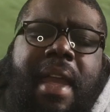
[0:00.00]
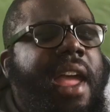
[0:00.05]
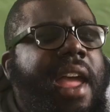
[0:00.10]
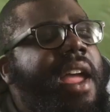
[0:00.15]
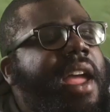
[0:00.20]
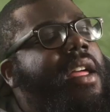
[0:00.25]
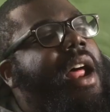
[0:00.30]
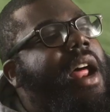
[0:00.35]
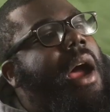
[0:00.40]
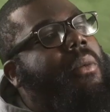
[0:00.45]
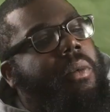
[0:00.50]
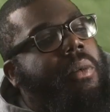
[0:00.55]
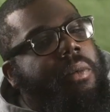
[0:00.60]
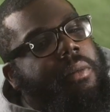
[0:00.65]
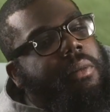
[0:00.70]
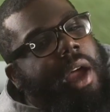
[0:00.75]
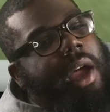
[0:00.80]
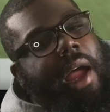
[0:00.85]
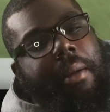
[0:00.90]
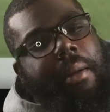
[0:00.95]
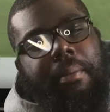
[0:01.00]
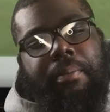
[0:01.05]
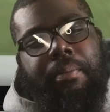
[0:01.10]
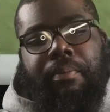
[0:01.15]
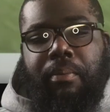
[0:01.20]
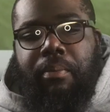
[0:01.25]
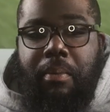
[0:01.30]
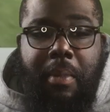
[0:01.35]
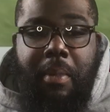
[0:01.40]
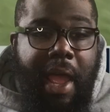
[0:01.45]
I
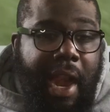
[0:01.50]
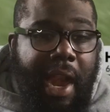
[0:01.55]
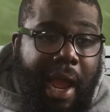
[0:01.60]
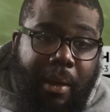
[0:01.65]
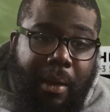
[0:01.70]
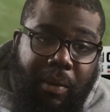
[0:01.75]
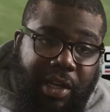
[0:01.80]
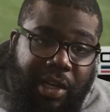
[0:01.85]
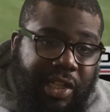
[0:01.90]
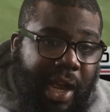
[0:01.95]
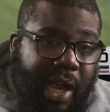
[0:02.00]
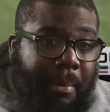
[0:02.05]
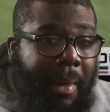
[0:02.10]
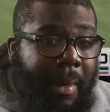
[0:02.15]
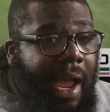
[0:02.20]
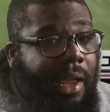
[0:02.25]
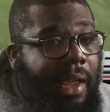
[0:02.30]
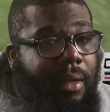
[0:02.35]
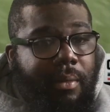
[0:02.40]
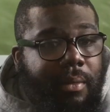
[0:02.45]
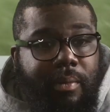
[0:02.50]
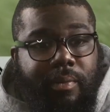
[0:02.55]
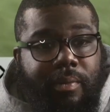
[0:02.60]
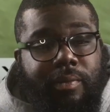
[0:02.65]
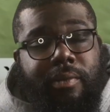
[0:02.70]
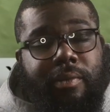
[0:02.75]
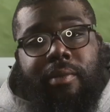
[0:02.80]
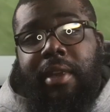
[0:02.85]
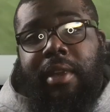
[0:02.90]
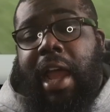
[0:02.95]
man, I wish I might.
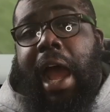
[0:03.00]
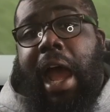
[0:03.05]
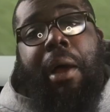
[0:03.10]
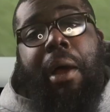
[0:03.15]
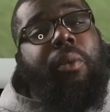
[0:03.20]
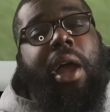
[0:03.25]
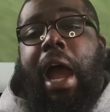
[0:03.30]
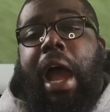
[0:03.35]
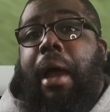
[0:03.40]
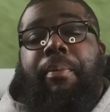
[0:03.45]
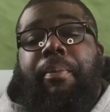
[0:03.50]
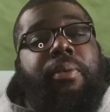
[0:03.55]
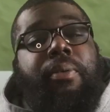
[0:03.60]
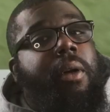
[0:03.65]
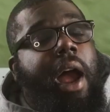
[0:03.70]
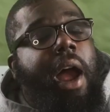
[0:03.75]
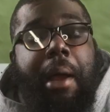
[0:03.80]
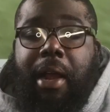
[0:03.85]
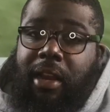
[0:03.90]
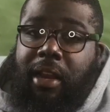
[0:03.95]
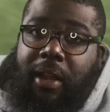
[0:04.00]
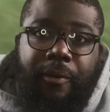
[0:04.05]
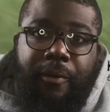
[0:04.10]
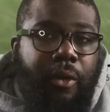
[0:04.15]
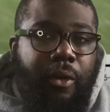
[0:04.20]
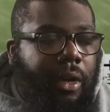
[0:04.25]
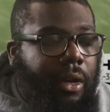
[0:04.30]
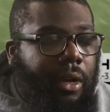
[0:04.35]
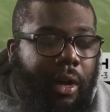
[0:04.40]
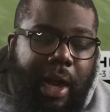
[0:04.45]
I, I, I clear for the
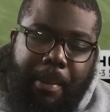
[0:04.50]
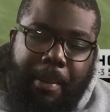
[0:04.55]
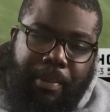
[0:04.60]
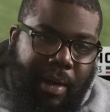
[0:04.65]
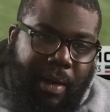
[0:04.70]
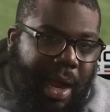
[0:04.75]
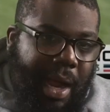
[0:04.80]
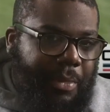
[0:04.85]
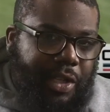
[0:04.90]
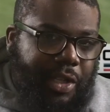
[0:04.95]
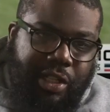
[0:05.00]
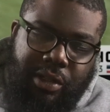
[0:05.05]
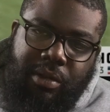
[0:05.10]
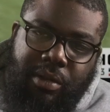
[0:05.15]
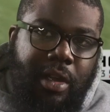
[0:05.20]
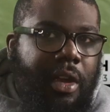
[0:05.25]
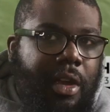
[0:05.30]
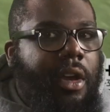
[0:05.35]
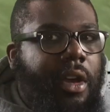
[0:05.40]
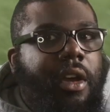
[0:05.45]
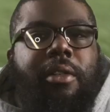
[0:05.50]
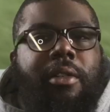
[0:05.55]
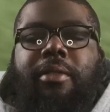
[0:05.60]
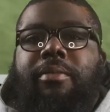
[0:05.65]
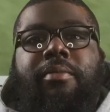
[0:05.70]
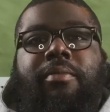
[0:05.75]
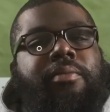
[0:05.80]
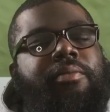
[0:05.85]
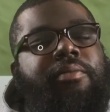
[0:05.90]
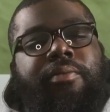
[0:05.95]
Lord. I promise you.
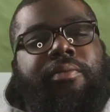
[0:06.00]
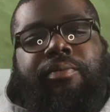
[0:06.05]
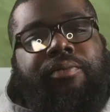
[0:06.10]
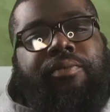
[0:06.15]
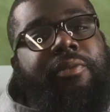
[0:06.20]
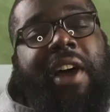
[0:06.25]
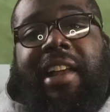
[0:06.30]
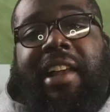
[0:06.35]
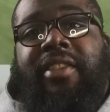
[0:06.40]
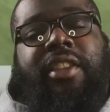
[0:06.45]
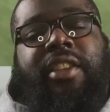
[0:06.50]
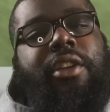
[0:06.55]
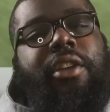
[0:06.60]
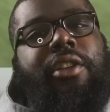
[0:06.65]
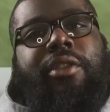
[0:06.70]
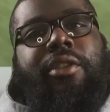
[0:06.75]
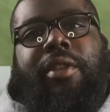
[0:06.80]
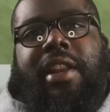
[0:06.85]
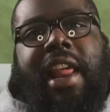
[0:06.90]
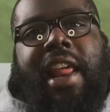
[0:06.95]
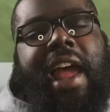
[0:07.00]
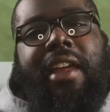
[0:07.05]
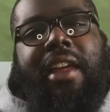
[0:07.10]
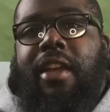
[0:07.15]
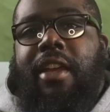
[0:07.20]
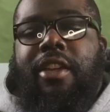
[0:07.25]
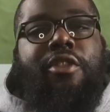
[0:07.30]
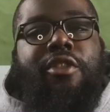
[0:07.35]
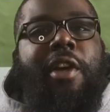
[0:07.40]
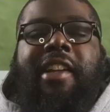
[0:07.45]
Mm-mm. If I see you doing that,
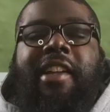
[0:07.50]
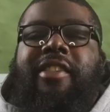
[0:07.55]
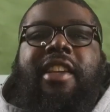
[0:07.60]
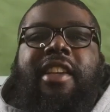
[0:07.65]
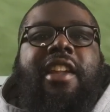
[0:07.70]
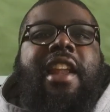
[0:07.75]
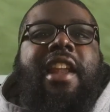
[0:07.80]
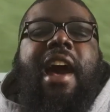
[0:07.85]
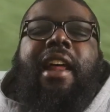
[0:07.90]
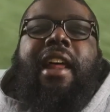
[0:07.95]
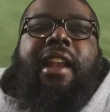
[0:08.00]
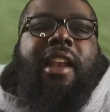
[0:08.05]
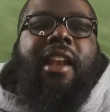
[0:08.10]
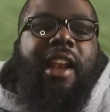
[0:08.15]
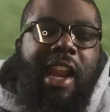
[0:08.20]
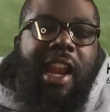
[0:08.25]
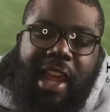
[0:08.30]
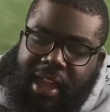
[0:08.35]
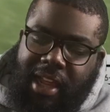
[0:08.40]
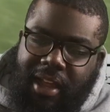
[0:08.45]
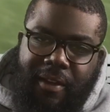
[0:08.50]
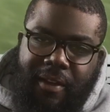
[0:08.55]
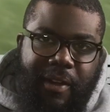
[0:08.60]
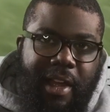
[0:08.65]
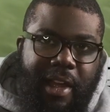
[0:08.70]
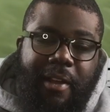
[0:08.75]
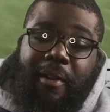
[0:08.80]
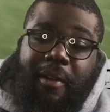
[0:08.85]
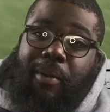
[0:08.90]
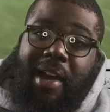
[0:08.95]
you ain't seeing not a lick of the
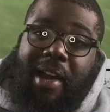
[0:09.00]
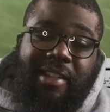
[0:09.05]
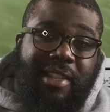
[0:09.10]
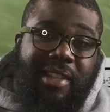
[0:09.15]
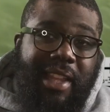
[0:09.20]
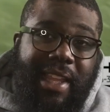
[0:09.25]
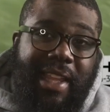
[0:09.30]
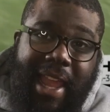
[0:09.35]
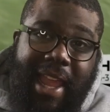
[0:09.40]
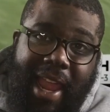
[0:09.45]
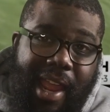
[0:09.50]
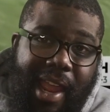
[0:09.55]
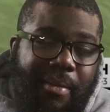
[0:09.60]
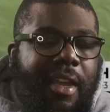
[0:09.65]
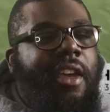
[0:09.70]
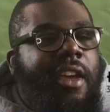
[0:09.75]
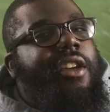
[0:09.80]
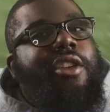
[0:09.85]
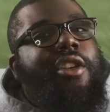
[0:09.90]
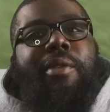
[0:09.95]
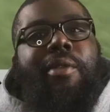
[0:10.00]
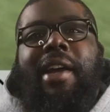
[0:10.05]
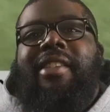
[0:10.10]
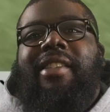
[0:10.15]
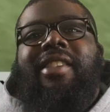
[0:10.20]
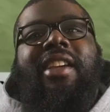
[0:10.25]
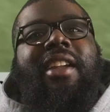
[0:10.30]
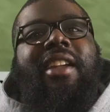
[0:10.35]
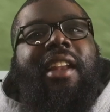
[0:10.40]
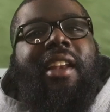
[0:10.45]
rest of the game. You ain't
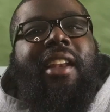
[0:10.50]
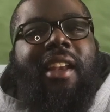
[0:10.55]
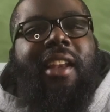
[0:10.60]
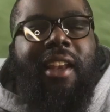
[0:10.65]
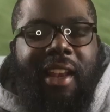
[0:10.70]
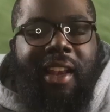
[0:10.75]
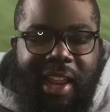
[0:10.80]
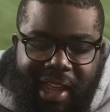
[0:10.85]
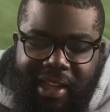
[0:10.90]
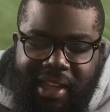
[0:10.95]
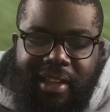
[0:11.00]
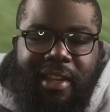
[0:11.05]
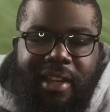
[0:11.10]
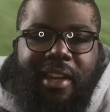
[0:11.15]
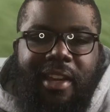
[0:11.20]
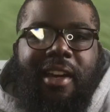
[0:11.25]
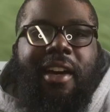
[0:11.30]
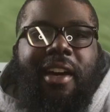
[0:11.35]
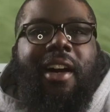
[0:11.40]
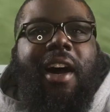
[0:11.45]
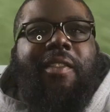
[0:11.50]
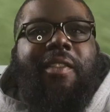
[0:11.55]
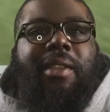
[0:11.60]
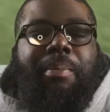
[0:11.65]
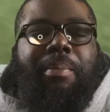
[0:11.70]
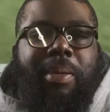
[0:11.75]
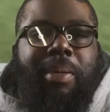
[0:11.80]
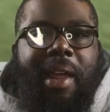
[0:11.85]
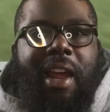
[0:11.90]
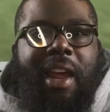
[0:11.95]
seeing a lick of the
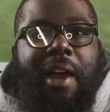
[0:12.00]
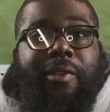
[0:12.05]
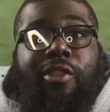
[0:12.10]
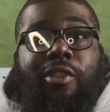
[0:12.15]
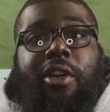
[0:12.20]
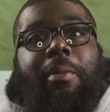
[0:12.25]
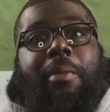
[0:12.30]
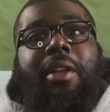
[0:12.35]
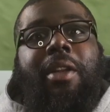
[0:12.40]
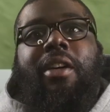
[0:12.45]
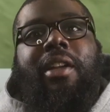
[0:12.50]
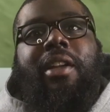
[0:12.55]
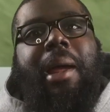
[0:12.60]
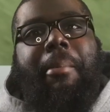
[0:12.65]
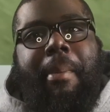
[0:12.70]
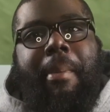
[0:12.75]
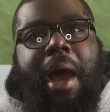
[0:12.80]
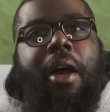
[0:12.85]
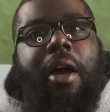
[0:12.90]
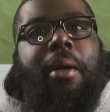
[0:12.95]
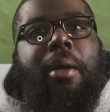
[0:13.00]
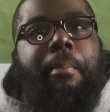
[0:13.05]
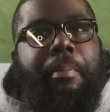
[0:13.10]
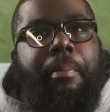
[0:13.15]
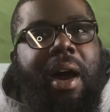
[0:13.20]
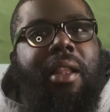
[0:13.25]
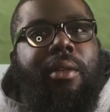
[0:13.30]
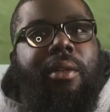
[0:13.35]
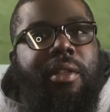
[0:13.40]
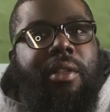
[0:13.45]
playoffs. You're going to be looking like Malcolm
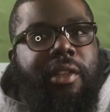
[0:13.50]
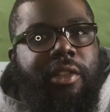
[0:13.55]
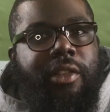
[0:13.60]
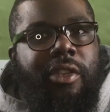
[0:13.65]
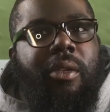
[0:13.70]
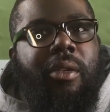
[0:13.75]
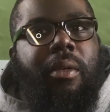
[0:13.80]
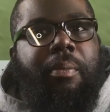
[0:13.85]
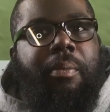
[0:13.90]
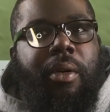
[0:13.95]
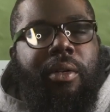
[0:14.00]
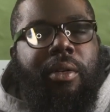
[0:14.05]
Butler in the Super Bowl.